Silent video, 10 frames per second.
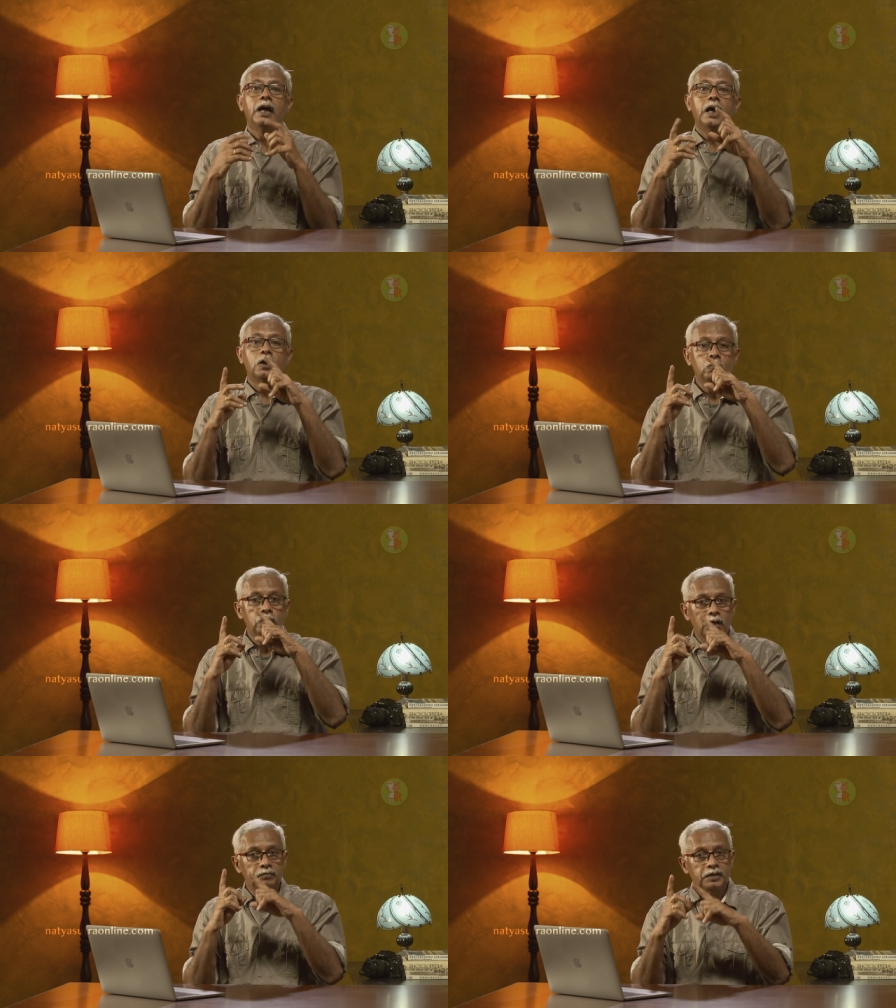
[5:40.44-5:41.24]
a
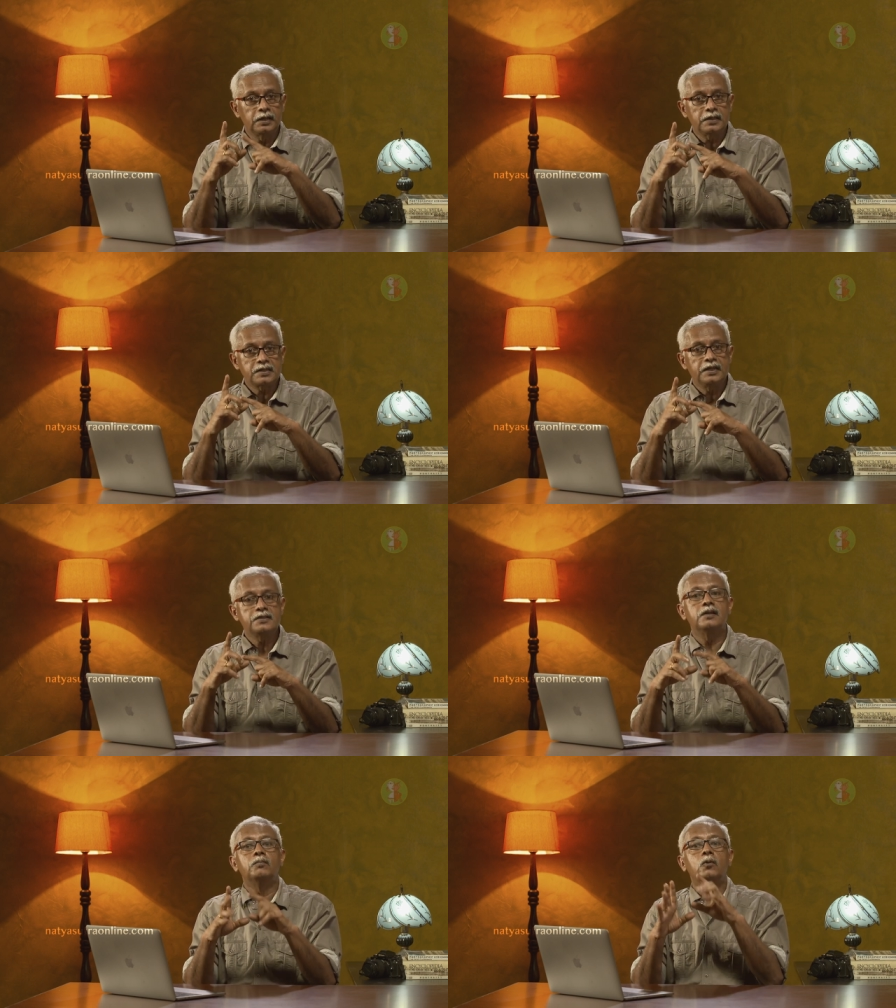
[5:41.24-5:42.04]
rule of thirds
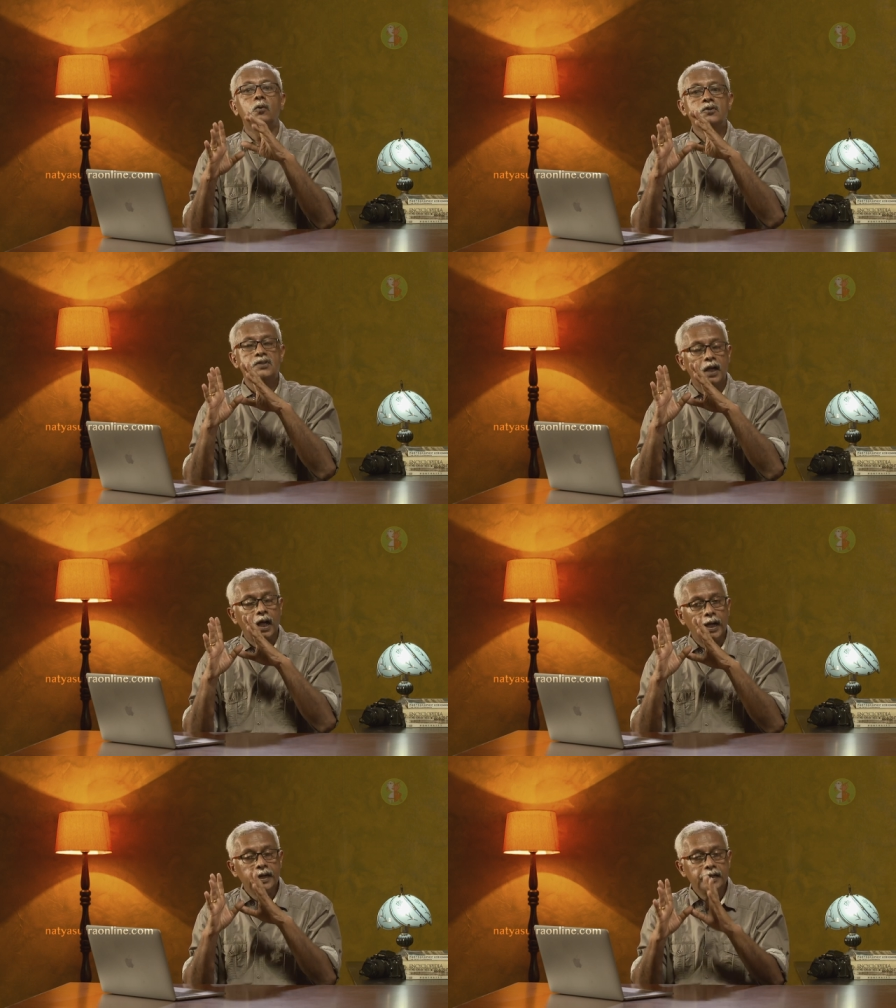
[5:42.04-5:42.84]
is the most
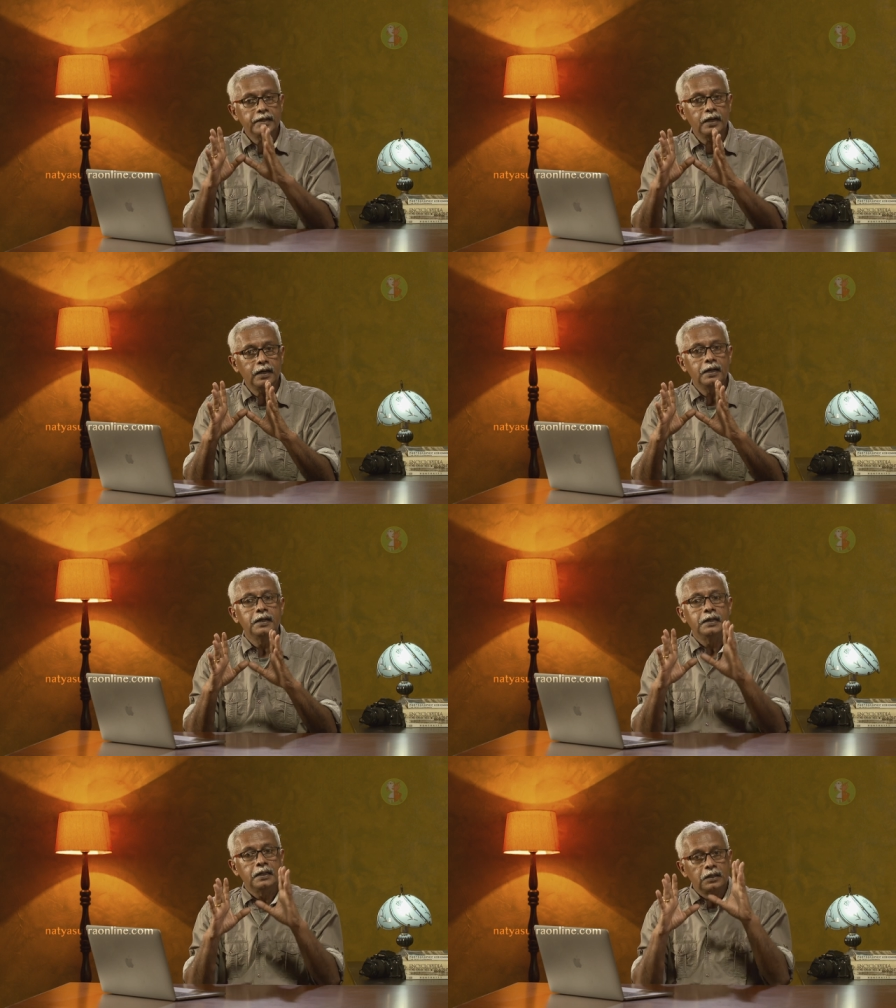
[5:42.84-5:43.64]
ideal
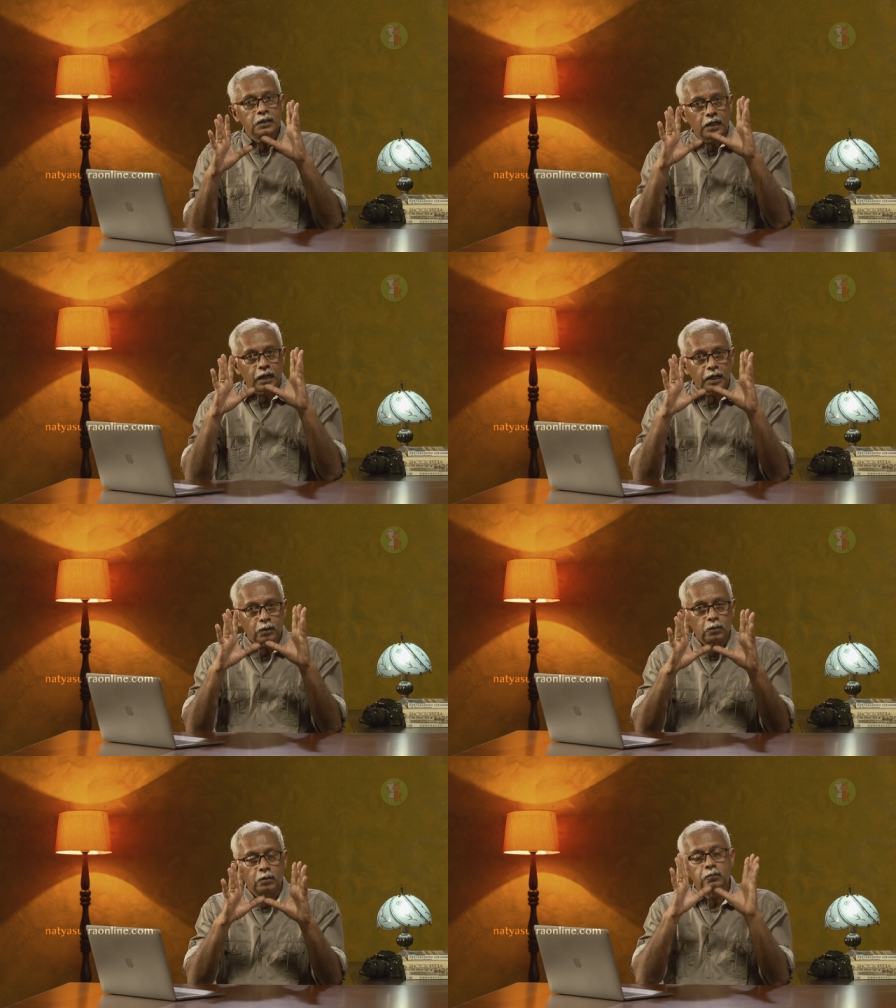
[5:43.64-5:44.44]

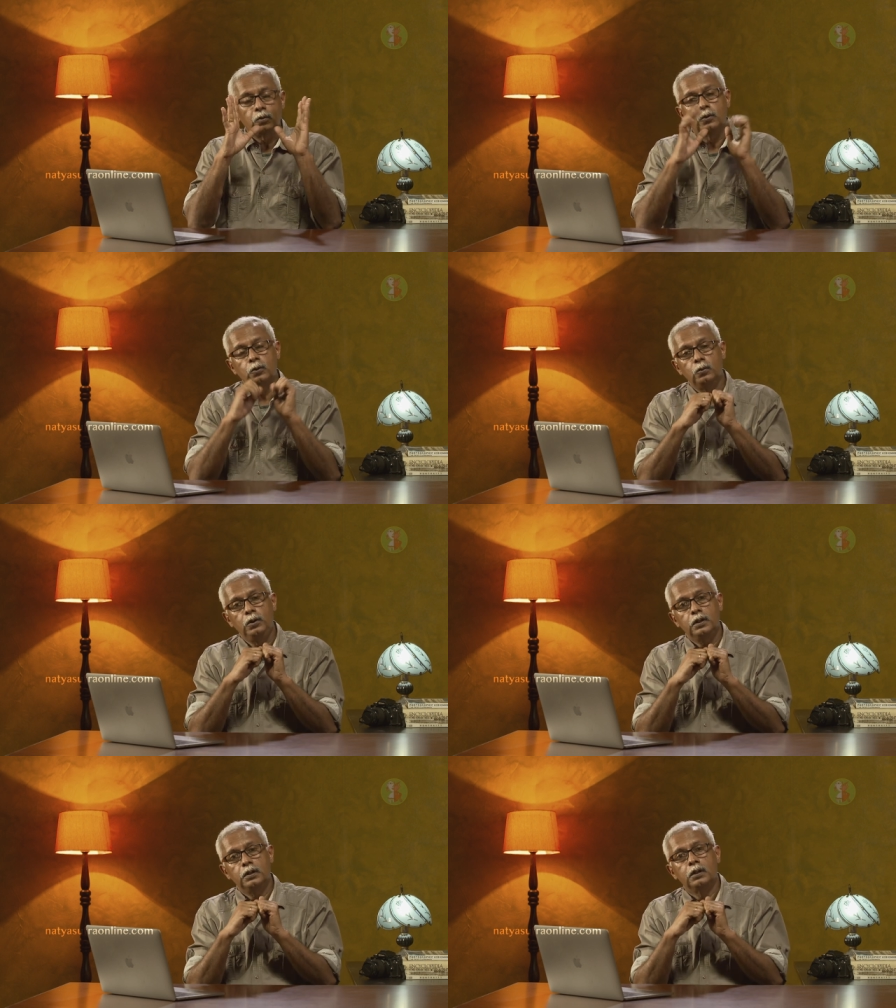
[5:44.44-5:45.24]

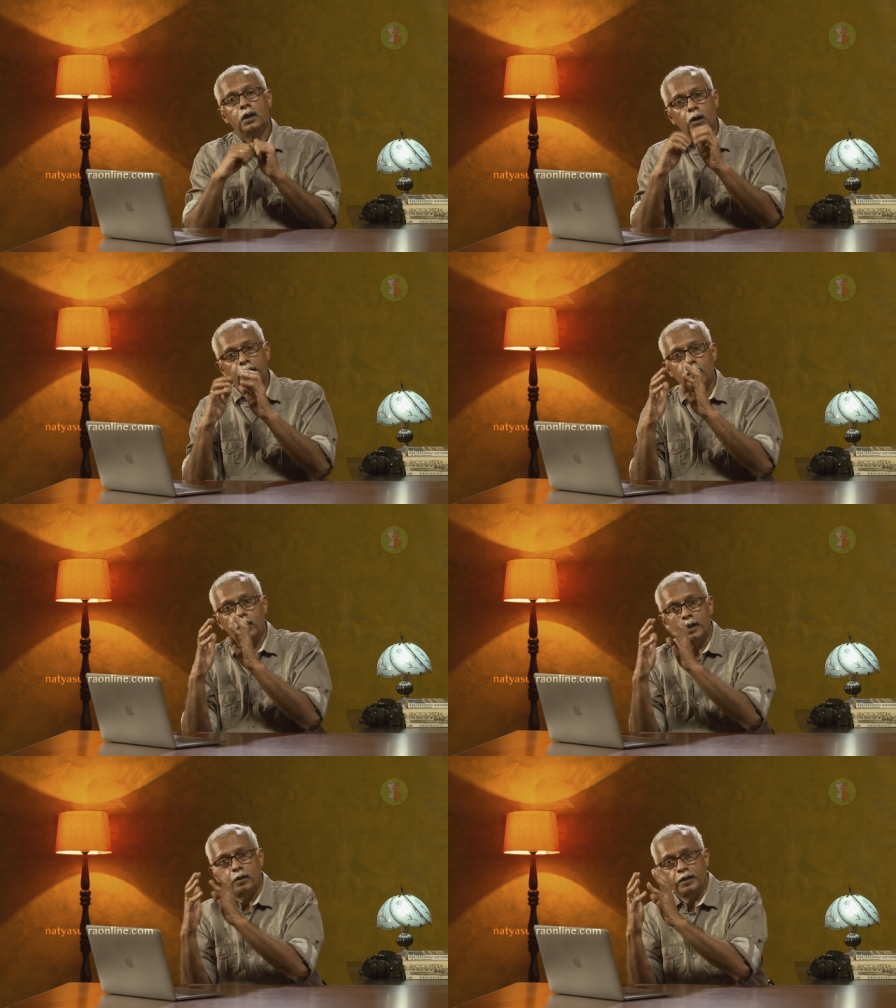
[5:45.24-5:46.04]
rule or
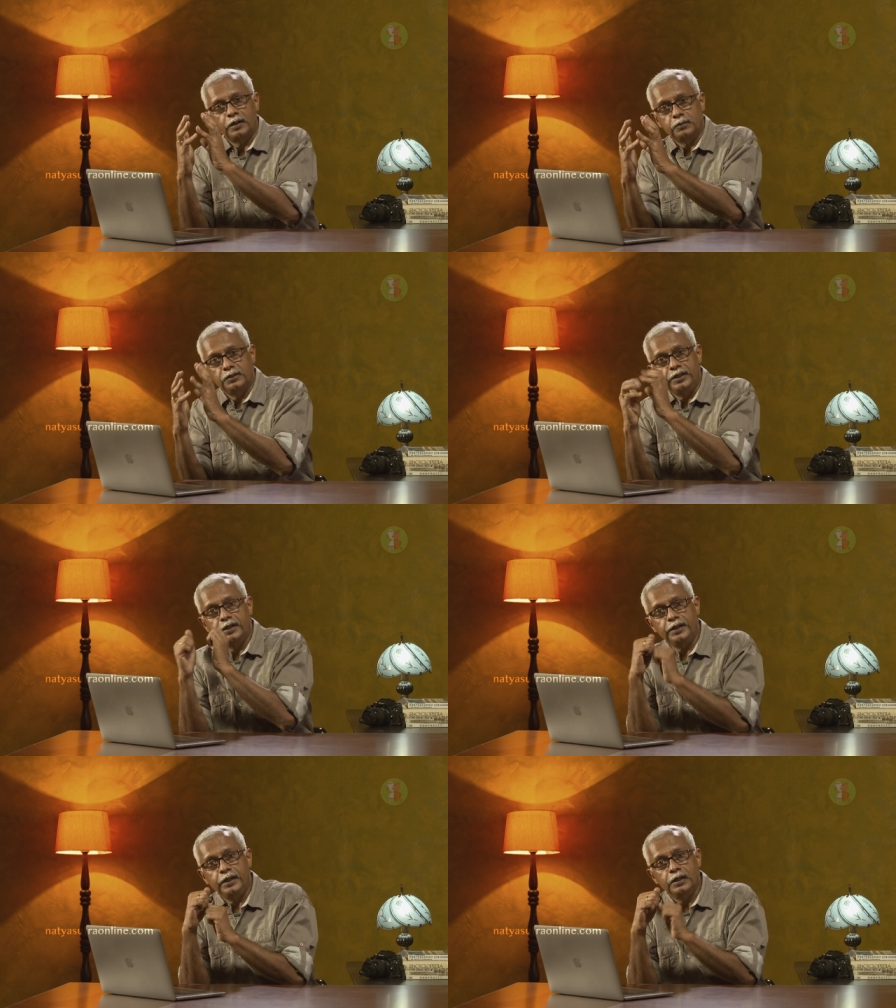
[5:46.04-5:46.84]
a
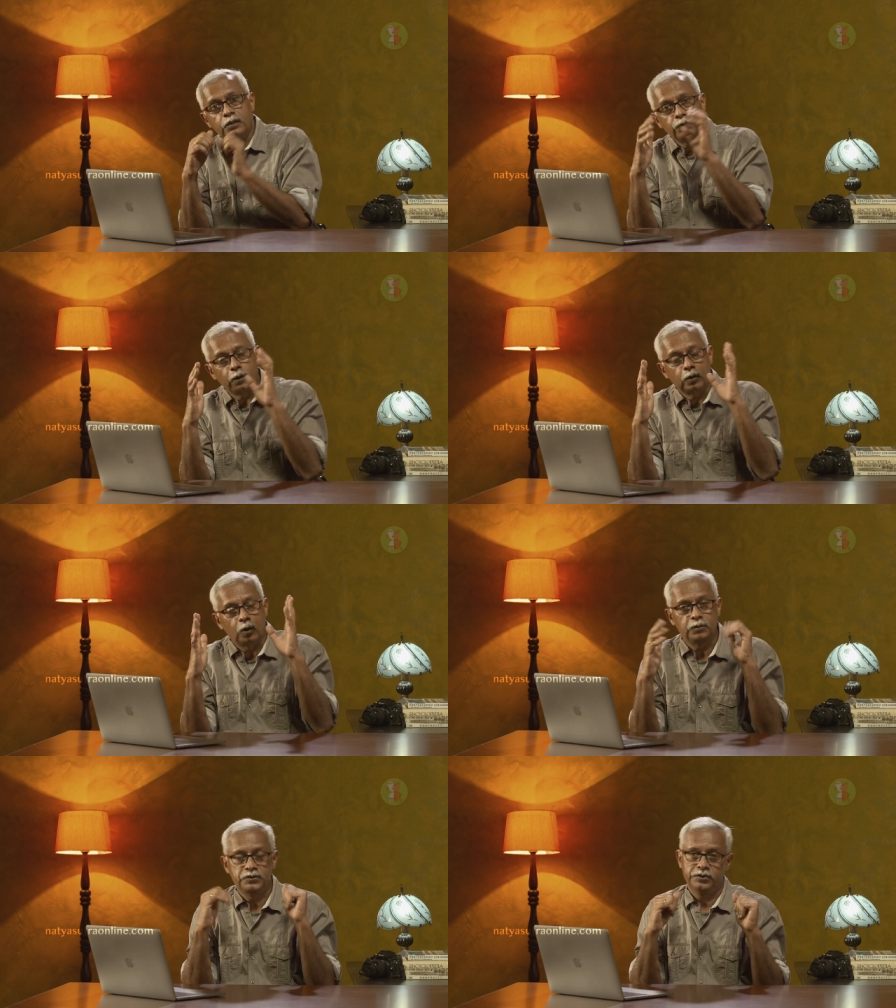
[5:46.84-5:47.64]
theory for
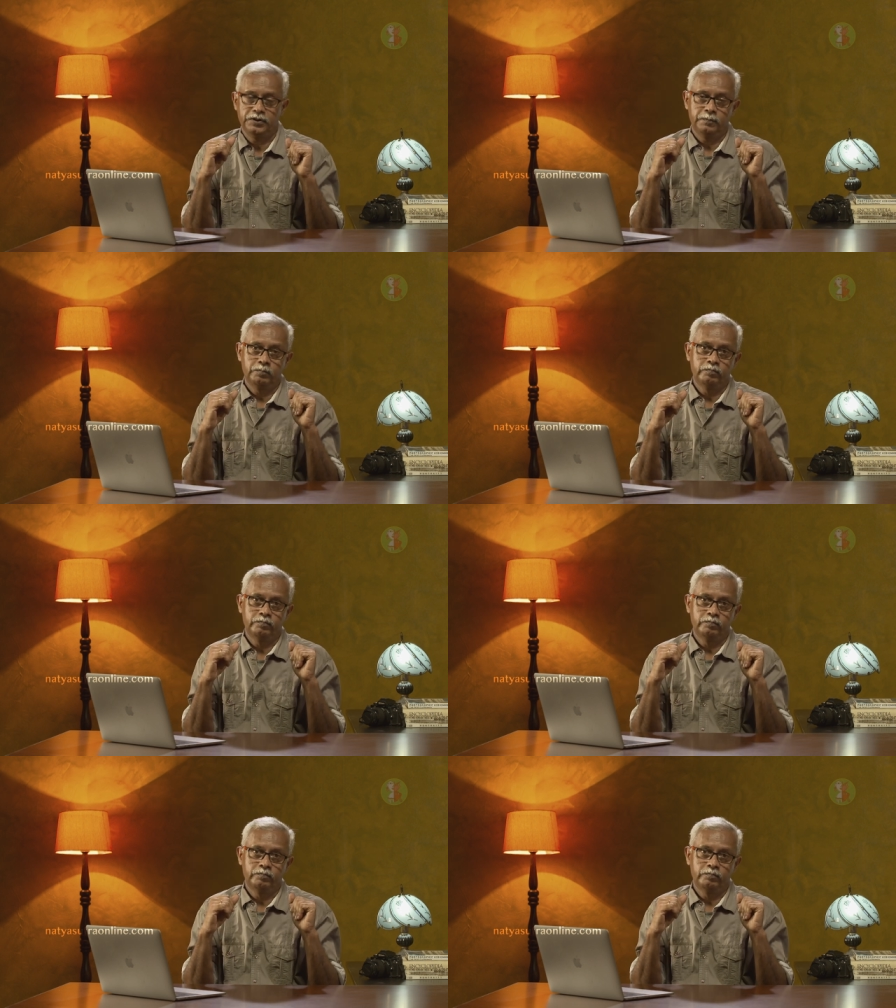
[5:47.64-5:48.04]
composition.